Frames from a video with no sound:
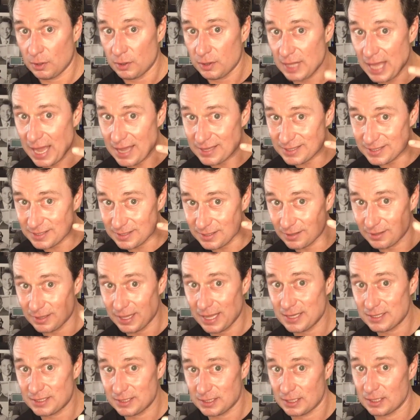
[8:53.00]
That's the
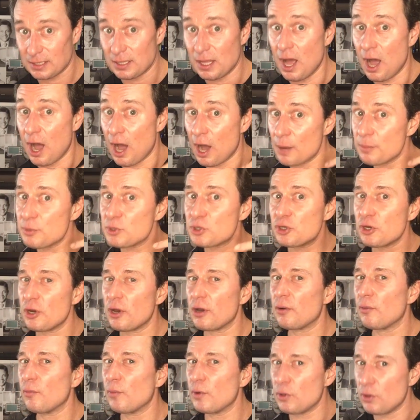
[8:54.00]
lesson. I'm
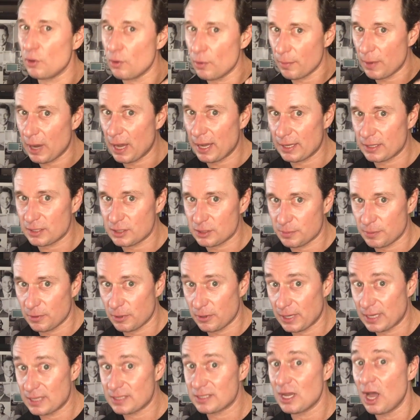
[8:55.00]
sharing with you my
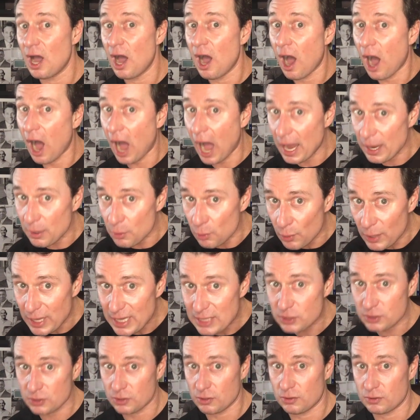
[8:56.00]
experience. I
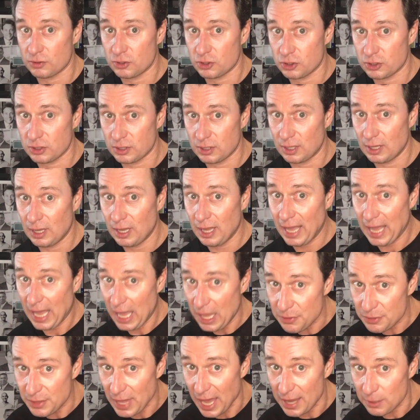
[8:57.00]
researched
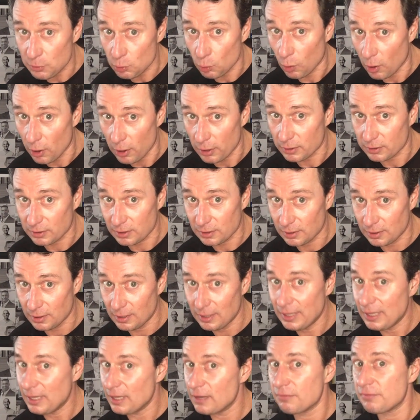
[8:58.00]
and that worked.
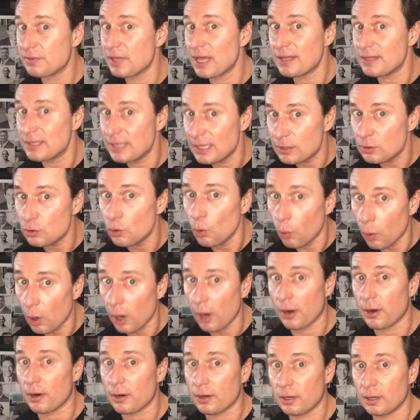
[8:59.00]
If that didn't
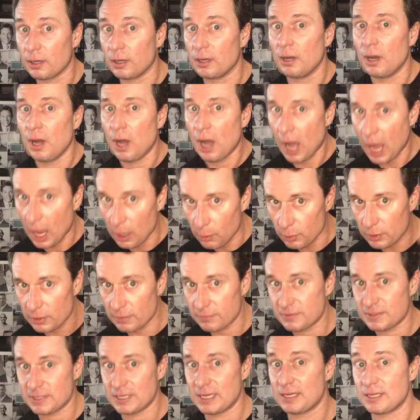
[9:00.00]
work, I would
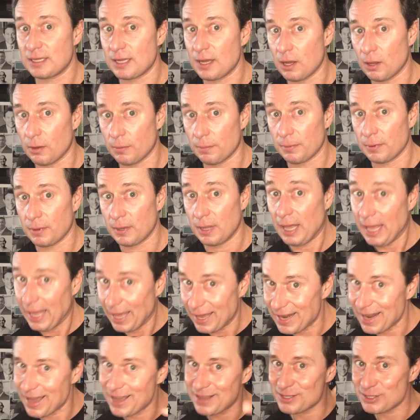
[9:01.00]
have sought help
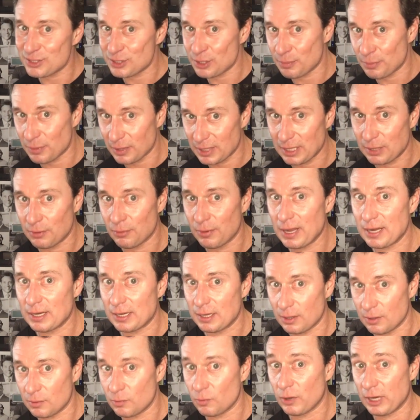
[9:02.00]
and I had somebody
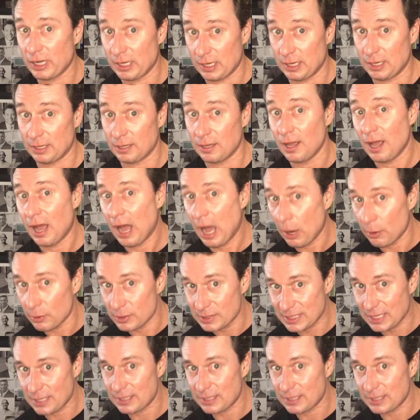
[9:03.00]
ready and waiting. I was